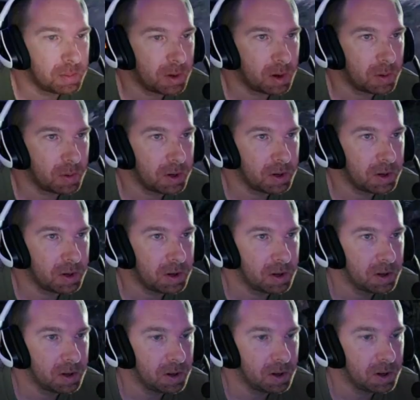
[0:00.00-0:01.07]
we done?
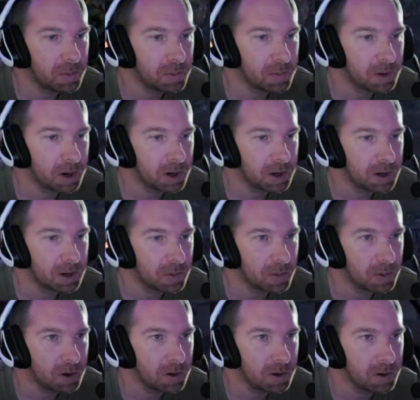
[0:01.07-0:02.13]
Oh, gotta get the
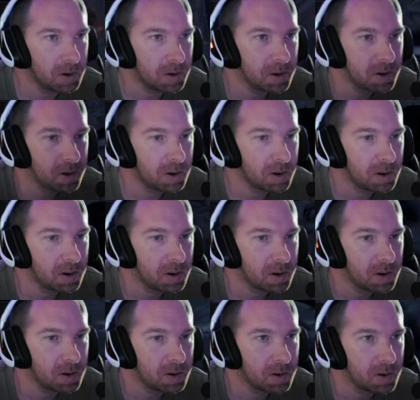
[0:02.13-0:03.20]
wealth.
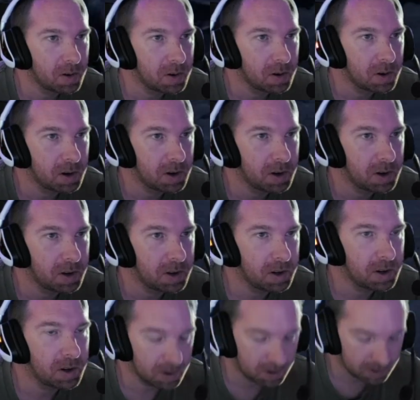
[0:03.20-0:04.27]
Anything
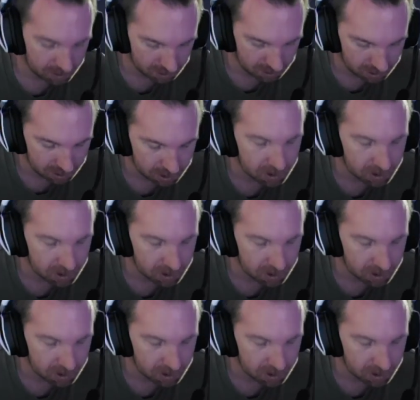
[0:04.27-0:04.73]
else?